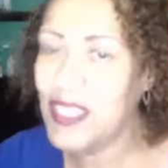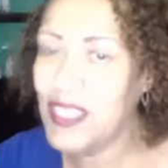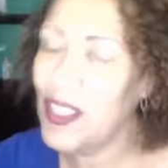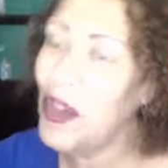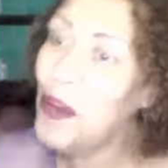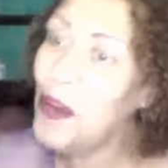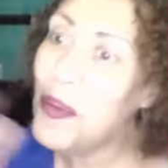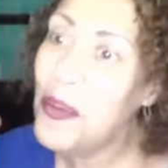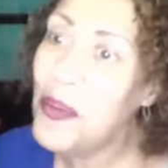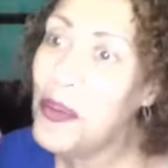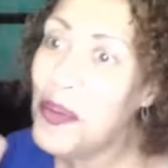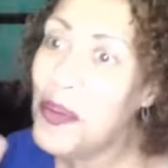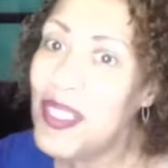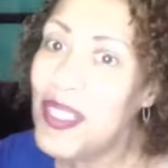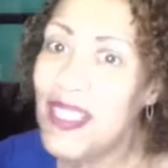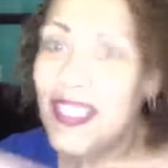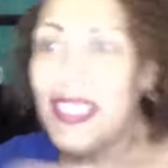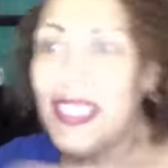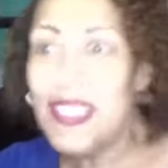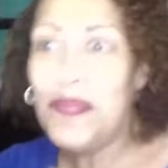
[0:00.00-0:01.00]

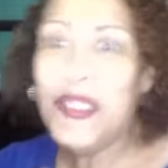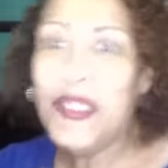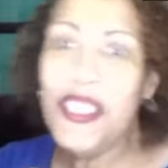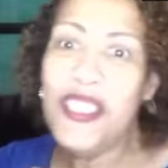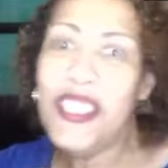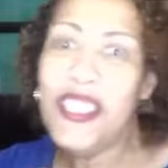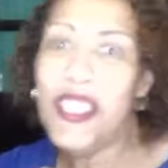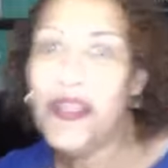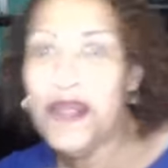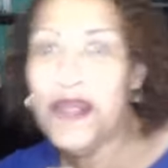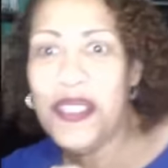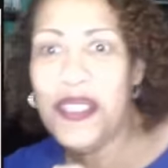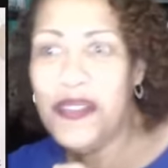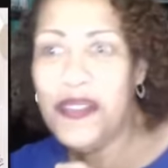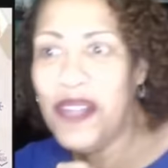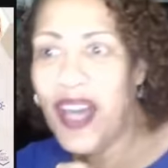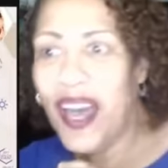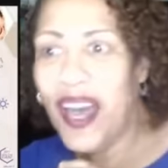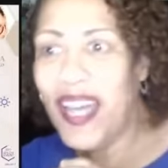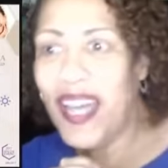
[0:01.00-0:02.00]
let me share with you
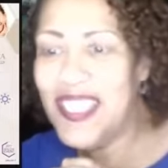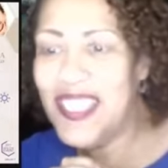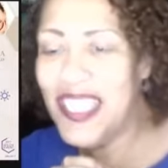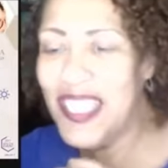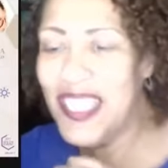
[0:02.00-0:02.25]
guys.